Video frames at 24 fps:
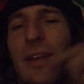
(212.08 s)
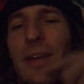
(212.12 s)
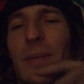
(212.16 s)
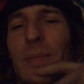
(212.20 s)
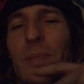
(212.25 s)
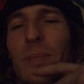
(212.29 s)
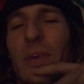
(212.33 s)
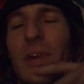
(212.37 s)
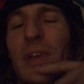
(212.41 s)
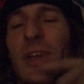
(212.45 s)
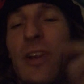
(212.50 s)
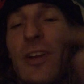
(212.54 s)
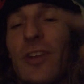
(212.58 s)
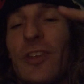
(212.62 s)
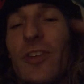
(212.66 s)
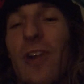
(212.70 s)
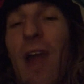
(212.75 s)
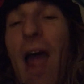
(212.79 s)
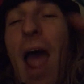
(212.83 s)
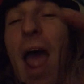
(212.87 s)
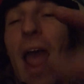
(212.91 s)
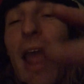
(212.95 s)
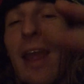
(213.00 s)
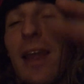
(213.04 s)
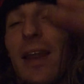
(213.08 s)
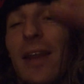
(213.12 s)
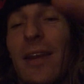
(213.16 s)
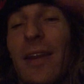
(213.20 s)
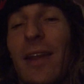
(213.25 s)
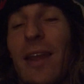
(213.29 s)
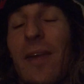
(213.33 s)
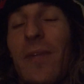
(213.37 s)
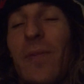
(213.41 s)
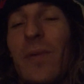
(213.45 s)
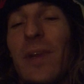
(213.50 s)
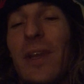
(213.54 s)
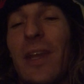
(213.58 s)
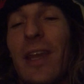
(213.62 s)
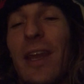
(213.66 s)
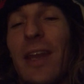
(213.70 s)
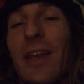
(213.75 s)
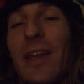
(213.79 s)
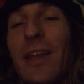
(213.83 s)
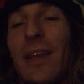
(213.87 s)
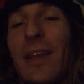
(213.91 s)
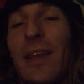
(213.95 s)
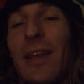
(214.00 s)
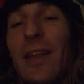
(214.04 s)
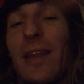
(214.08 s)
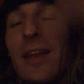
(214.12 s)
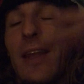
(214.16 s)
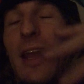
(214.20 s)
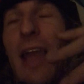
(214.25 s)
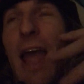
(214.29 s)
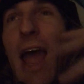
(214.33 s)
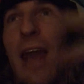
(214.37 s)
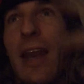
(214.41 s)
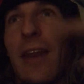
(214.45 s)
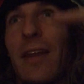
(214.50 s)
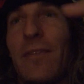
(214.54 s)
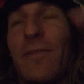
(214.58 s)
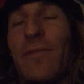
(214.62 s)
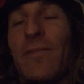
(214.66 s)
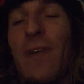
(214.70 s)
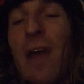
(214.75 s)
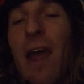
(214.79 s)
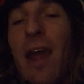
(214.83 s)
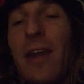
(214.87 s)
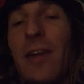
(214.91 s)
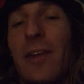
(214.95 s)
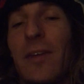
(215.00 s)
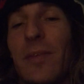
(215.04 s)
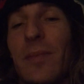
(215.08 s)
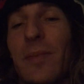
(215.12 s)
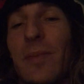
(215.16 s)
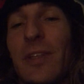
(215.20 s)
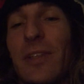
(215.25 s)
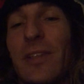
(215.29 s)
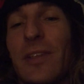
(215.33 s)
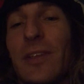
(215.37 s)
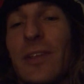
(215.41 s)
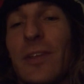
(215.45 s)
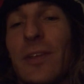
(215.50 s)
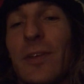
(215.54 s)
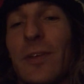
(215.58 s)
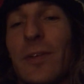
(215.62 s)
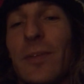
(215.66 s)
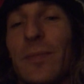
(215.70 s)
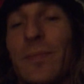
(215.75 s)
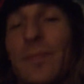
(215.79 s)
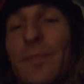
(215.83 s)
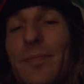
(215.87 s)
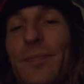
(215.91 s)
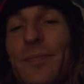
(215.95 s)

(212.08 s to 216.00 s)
But you're trying, and we get it. And, like, I didn't find him until